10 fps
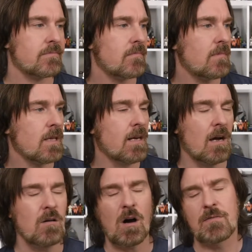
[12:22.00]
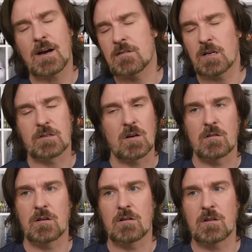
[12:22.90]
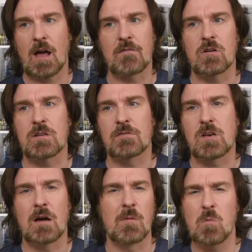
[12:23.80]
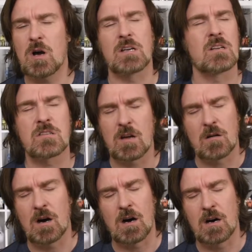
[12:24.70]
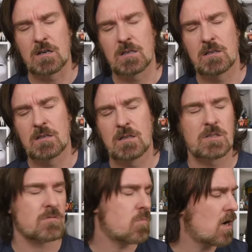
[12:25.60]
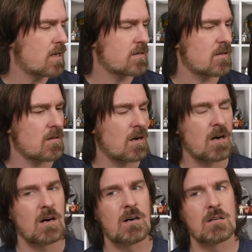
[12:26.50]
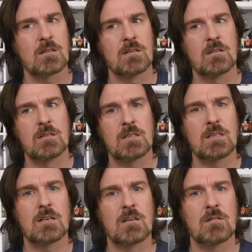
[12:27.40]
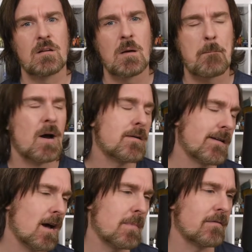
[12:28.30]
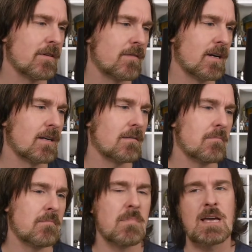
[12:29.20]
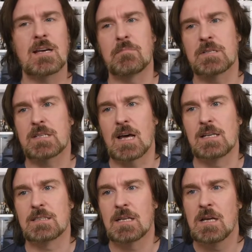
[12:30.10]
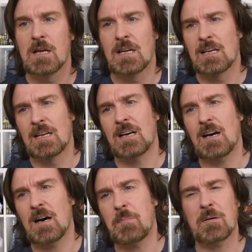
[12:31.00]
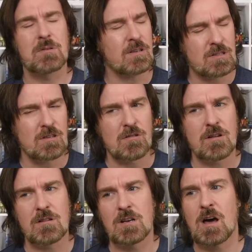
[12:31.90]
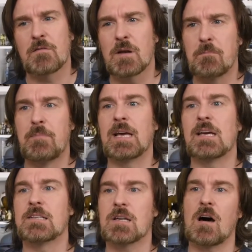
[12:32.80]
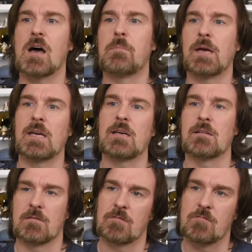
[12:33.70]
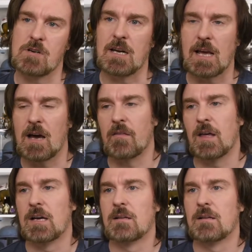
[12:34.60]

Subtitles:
You know, I haven't got enough time. I'm working so hard. Just working so hard. You know, buggering up everything. Making mistakes. But I've just not enough time for the biggest IP really out there.